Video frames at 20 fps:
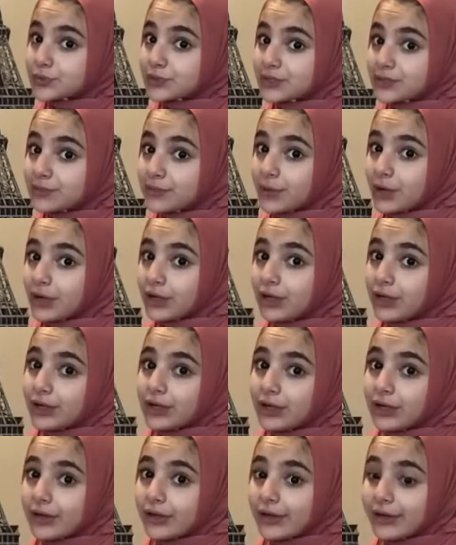Spoiler
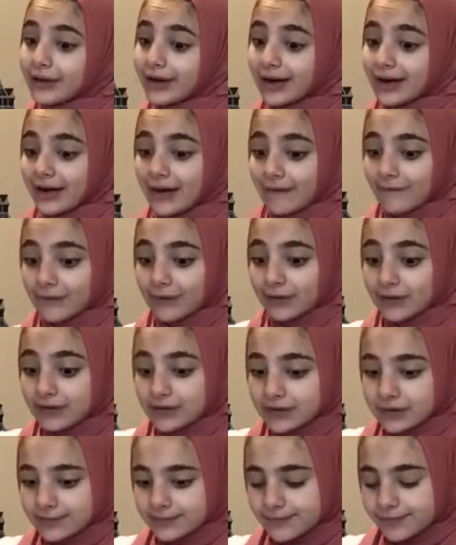alert, I got
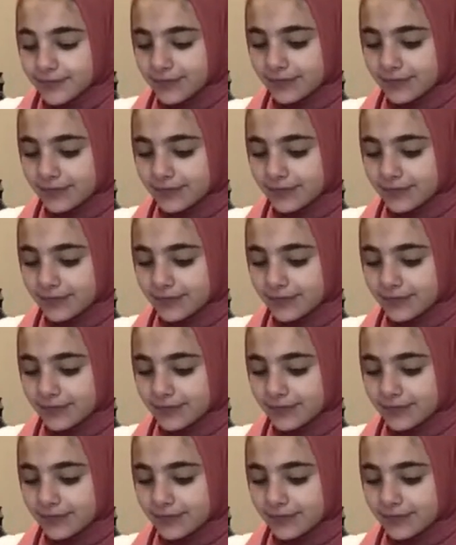Fila's.